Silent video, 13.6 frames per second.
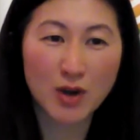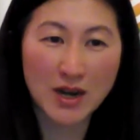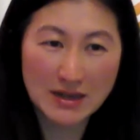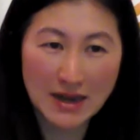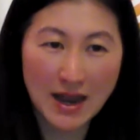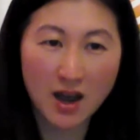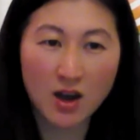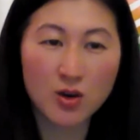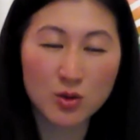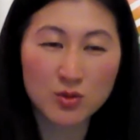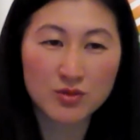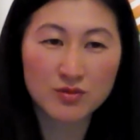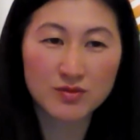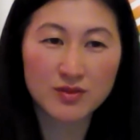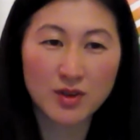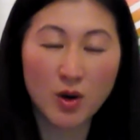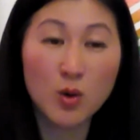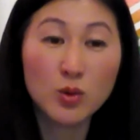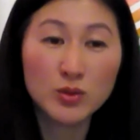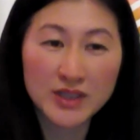right now
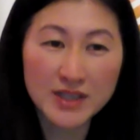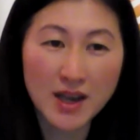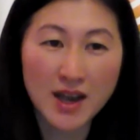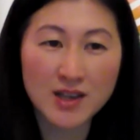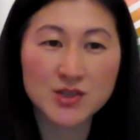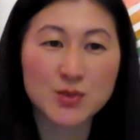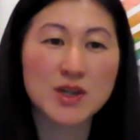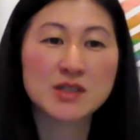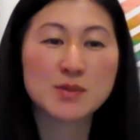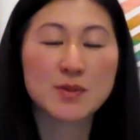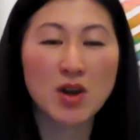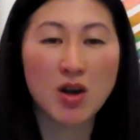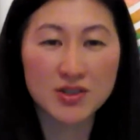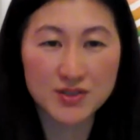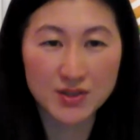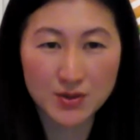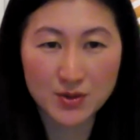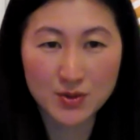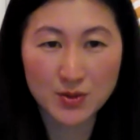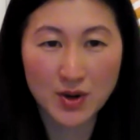only as race, but
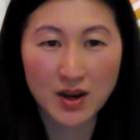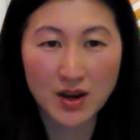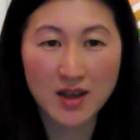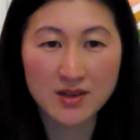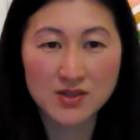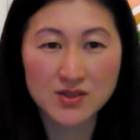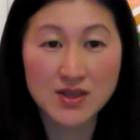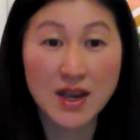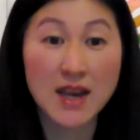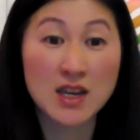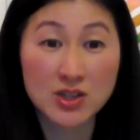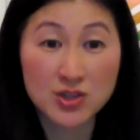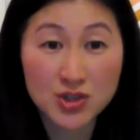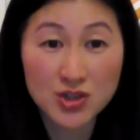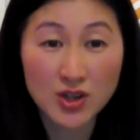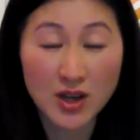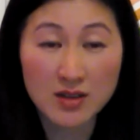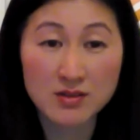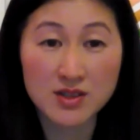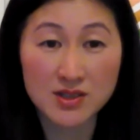also as age
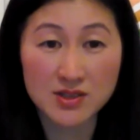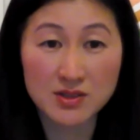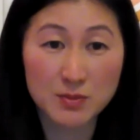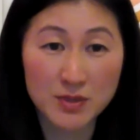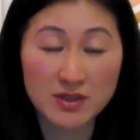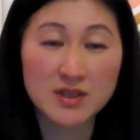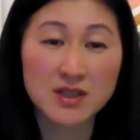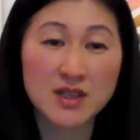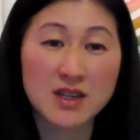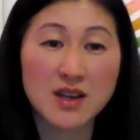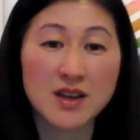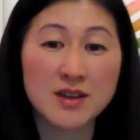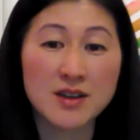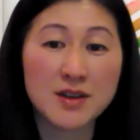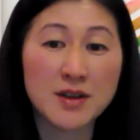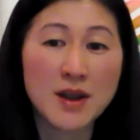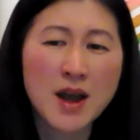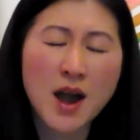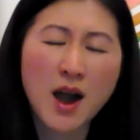and disability. And